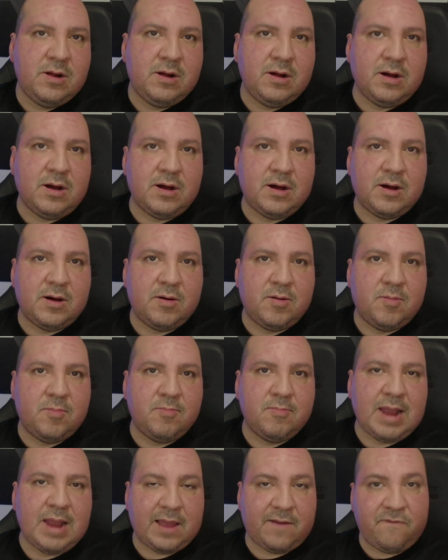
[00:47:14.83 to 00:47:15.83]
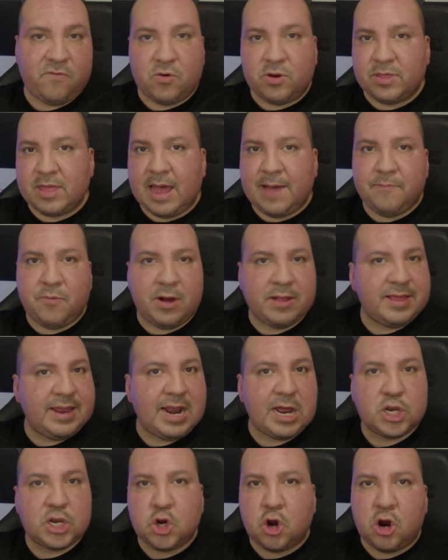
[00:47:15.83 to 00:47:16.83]
Like for example, I did
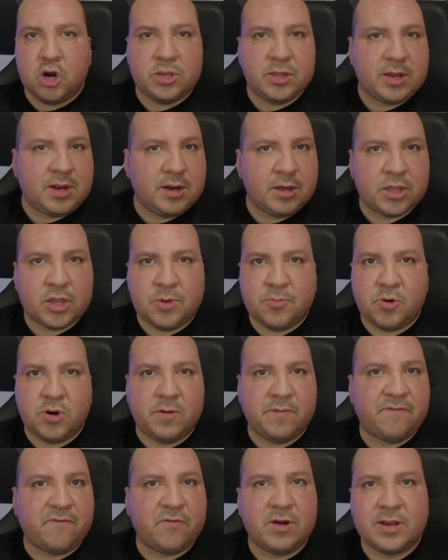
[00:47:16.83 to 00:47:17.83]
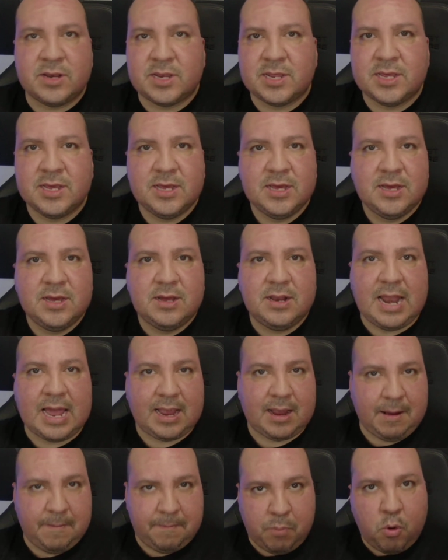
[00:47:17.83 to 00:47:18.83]
not charge the customer upfront,
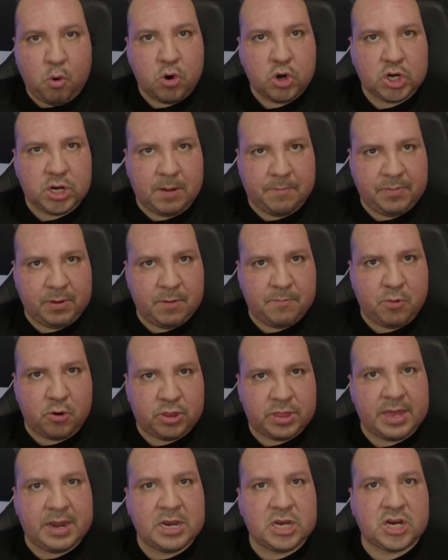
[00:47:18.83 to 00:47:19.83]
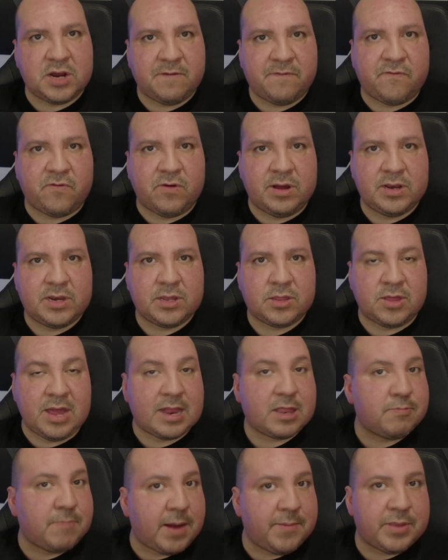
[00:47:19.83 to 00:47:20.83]
like a percentage upfront. So
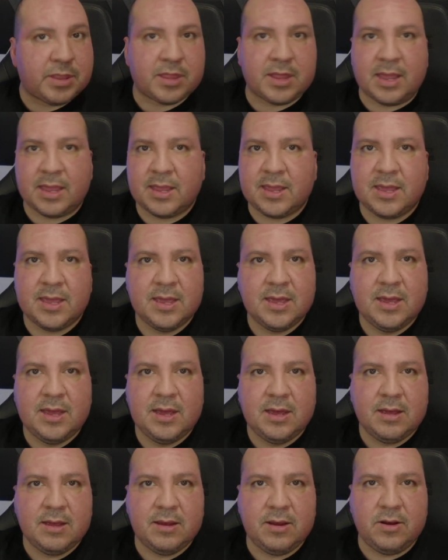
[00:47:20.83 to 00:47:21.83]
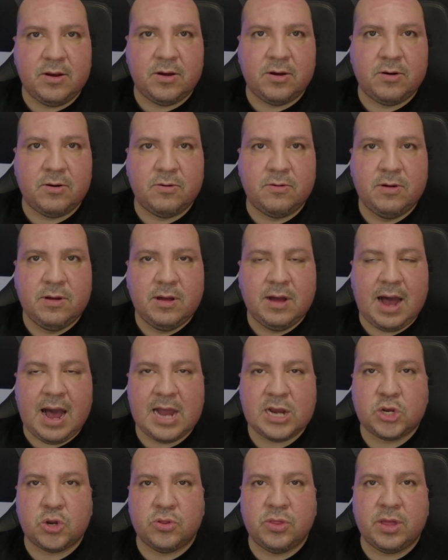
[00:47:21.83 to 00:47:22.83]
that's my mistake. I
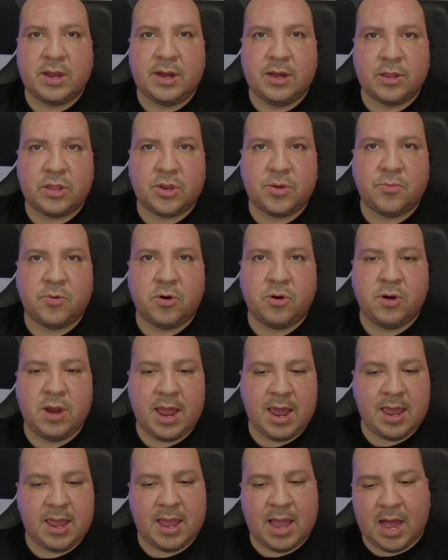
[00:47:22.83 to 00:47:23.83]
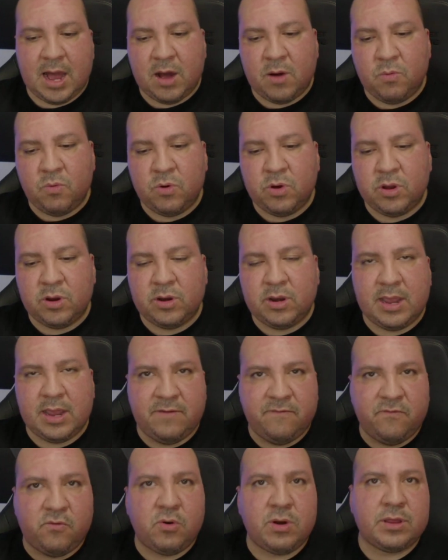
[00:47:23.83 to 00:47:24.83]
told the customer, hey, I would
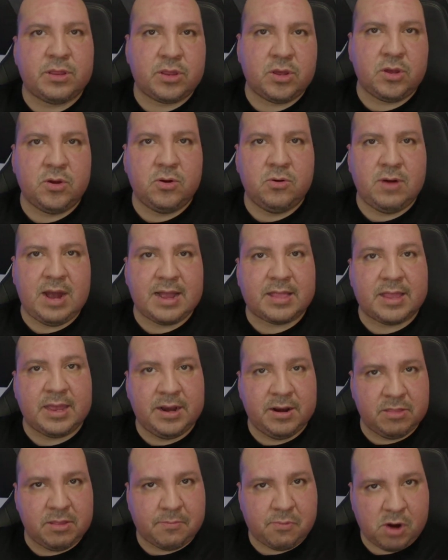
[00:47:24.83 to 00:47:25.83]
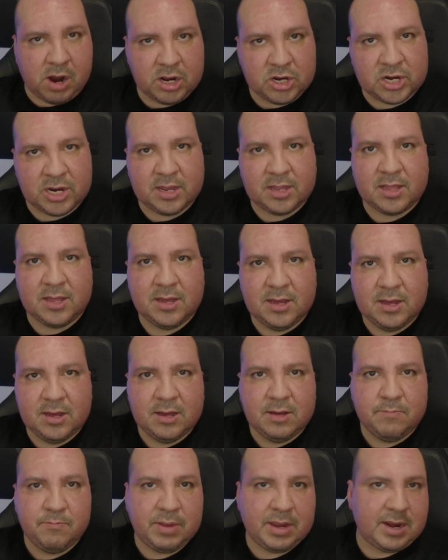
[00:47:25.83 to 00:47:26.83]
invoice you at the end of the project,
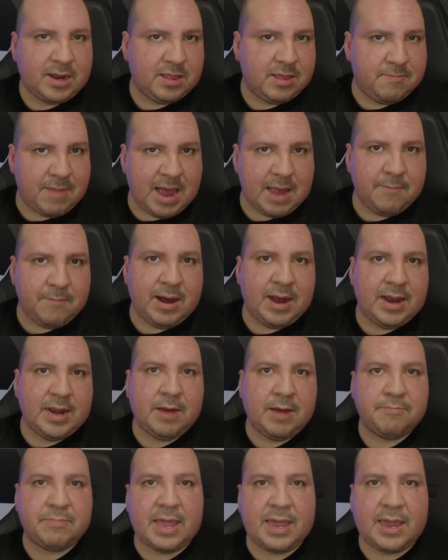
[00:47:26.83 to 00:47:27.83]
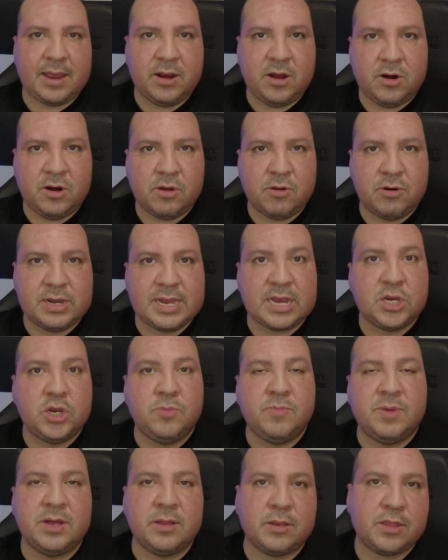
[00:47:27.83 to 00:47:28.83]
because in my mind I'm thinking, oh, it's gonna take 2
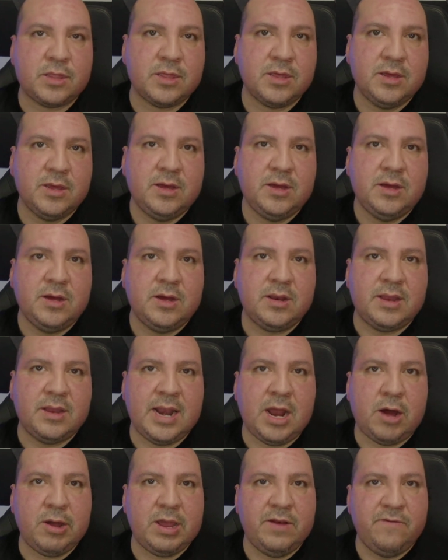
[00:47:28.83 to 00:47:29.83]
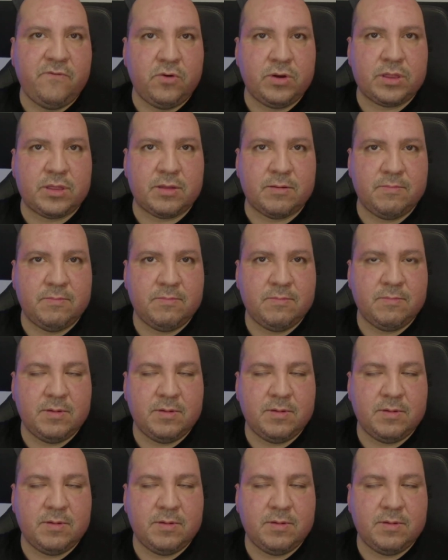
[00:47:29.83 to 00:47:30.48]
months, then I'll invoice them.